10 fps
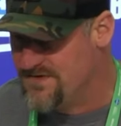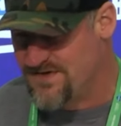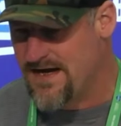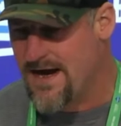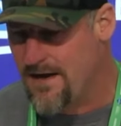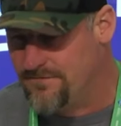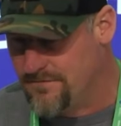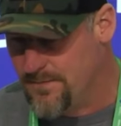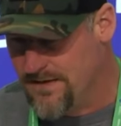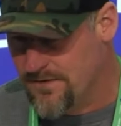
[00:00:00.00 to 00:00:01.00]
staff.
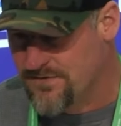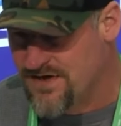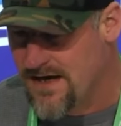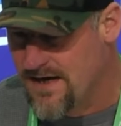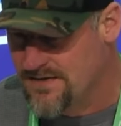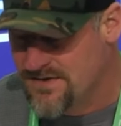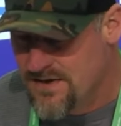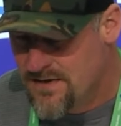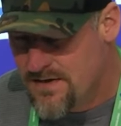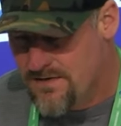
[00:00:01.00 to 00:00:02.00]
I mean, those guys,
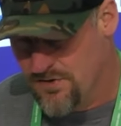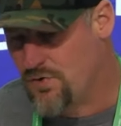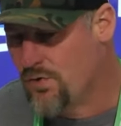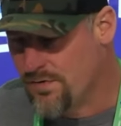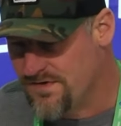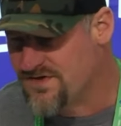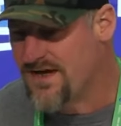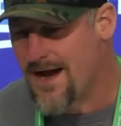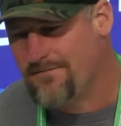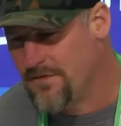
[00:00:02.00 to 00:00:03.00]
the core of the
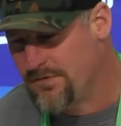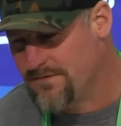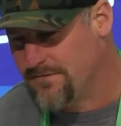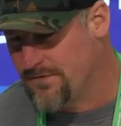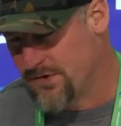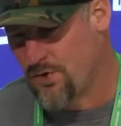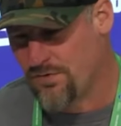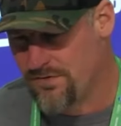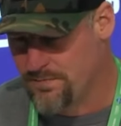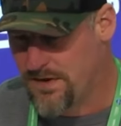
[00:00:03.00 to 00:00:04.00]
staff, no different than the
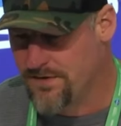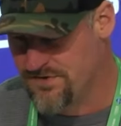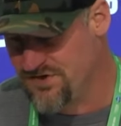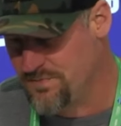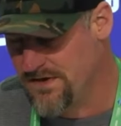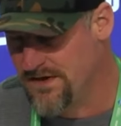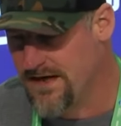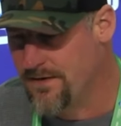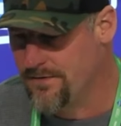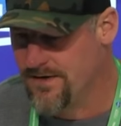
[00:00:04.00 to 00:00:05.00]
core of the players, has been
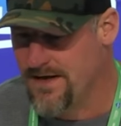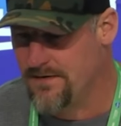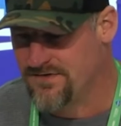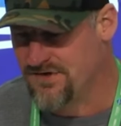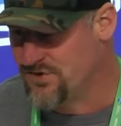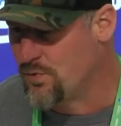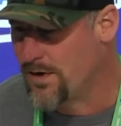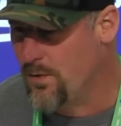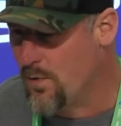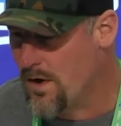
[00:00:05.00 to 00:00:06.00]
together now since
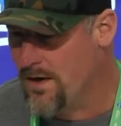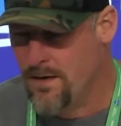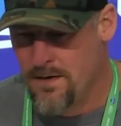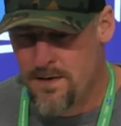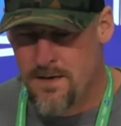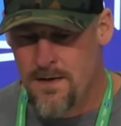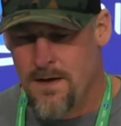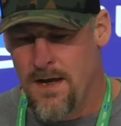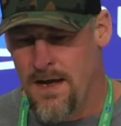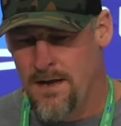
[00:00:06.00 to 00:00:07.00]
21.
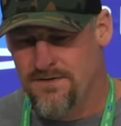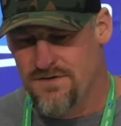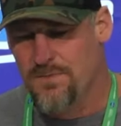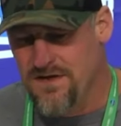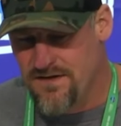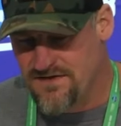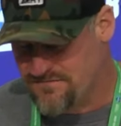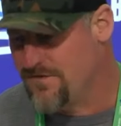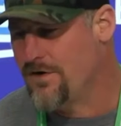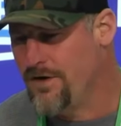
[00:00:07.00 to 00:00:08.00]
And to me, that's
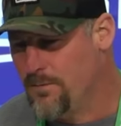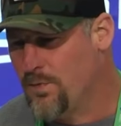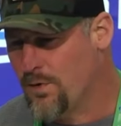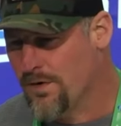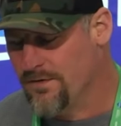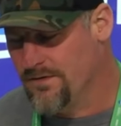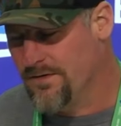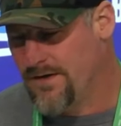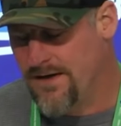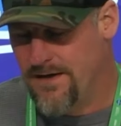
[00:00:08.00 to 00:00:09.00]
very important.
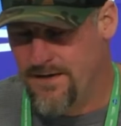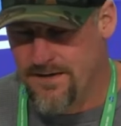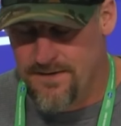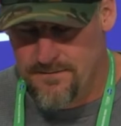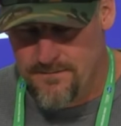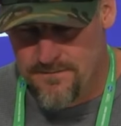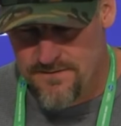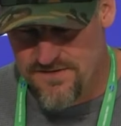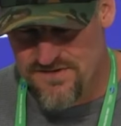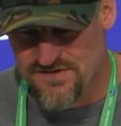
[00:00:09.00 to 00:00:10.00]
And uh,
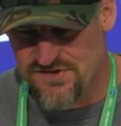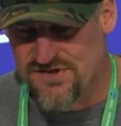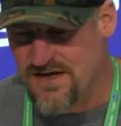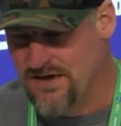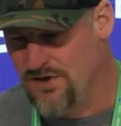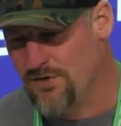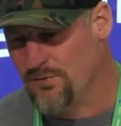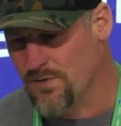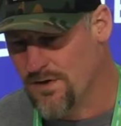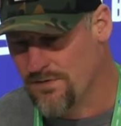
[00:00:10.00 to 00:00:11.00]
this is the second year in a
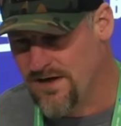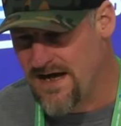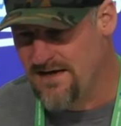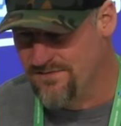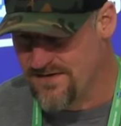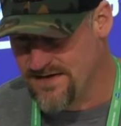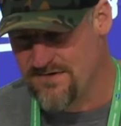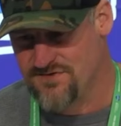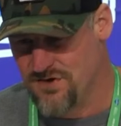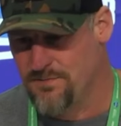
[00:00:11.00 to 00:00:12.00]
row that I didn't think I
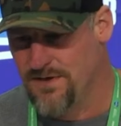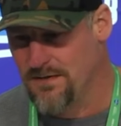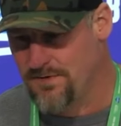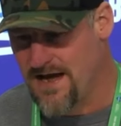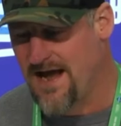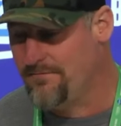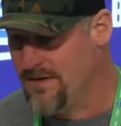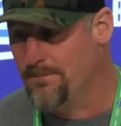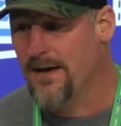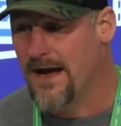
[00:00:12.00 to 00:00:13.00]
was going to be able to have
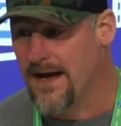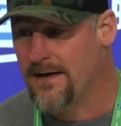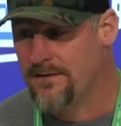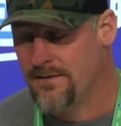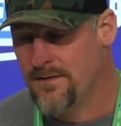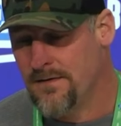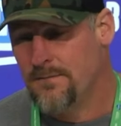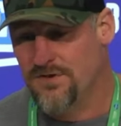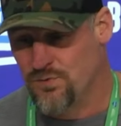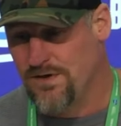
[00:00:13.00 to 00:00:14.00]
them back
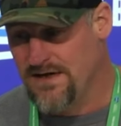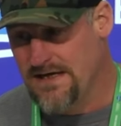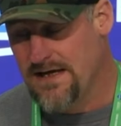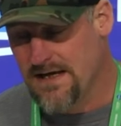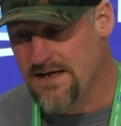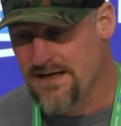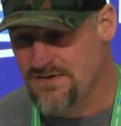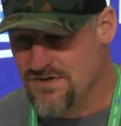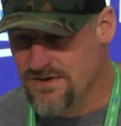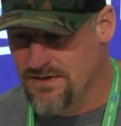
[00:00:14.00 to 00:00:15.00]
between he and
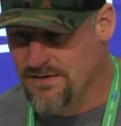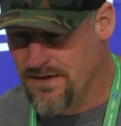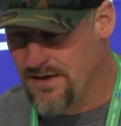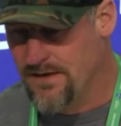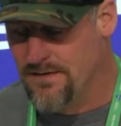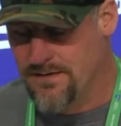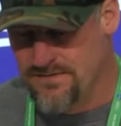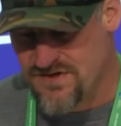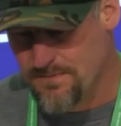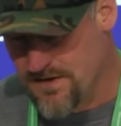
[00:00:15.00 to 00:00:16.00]
AG
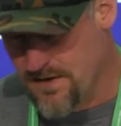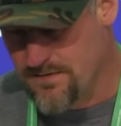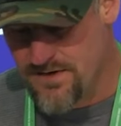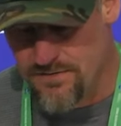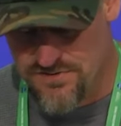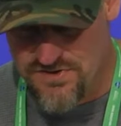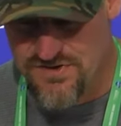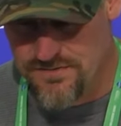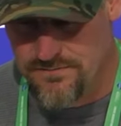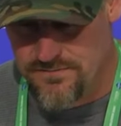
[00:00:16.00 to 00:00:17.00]
and some of the other coaches,
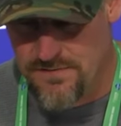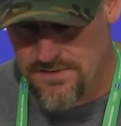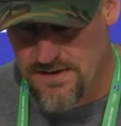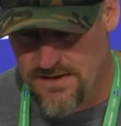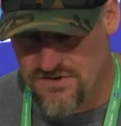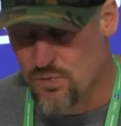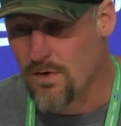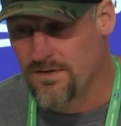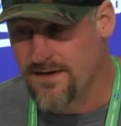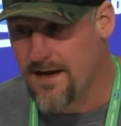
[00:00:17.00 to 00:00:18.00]
and, and it's
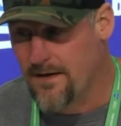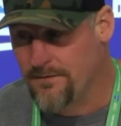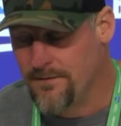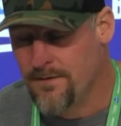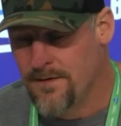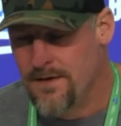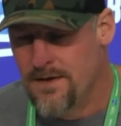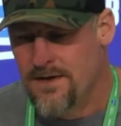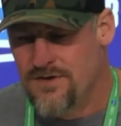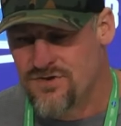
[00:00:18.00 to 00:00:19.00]
worked out.
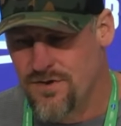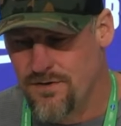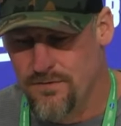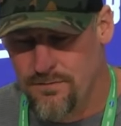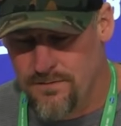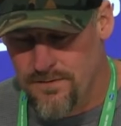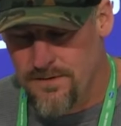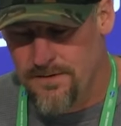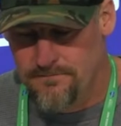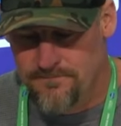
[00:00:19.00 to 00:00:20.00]
So
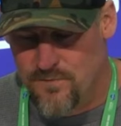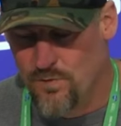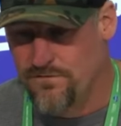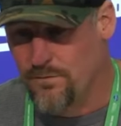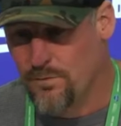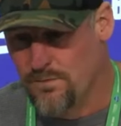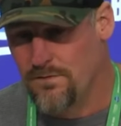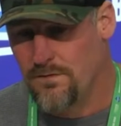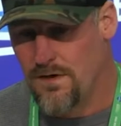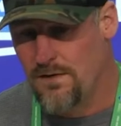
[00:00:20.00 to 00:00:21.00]
um, we're
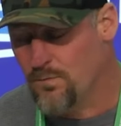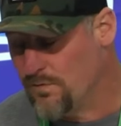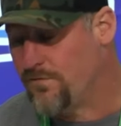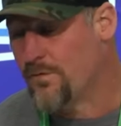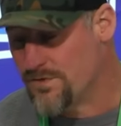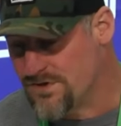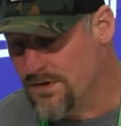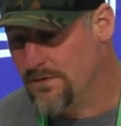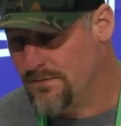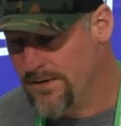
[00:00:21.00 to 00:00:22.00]
we're
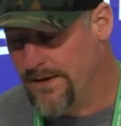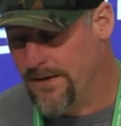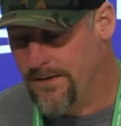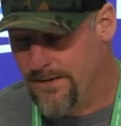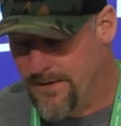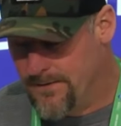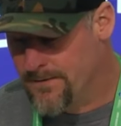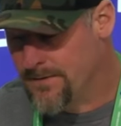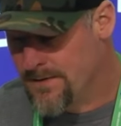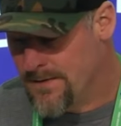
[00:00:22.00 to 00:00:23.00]
fortunate, and uh,
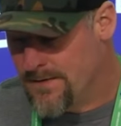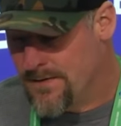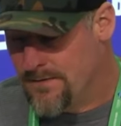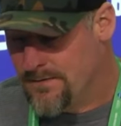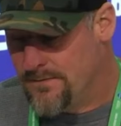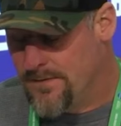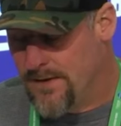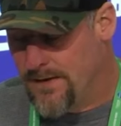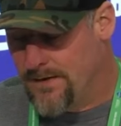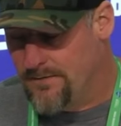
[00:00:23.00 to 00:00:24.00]

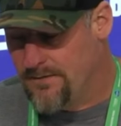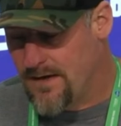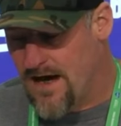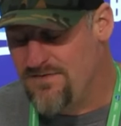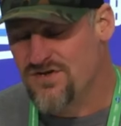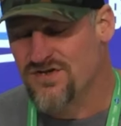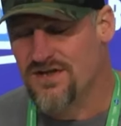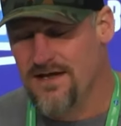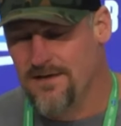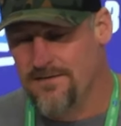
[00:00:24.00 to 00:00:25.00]
and I just
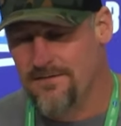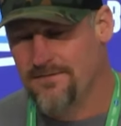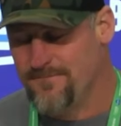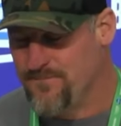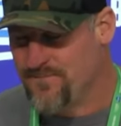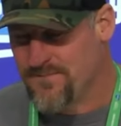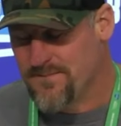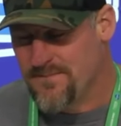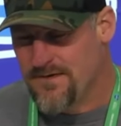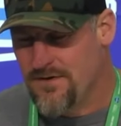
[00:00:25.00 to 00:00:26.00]
think
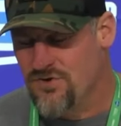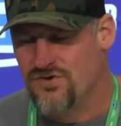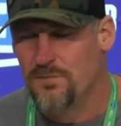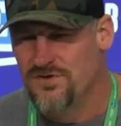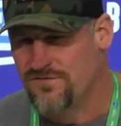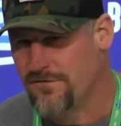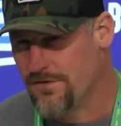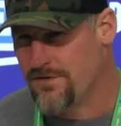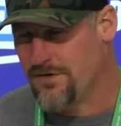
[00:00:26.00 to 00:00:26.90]
you're so much further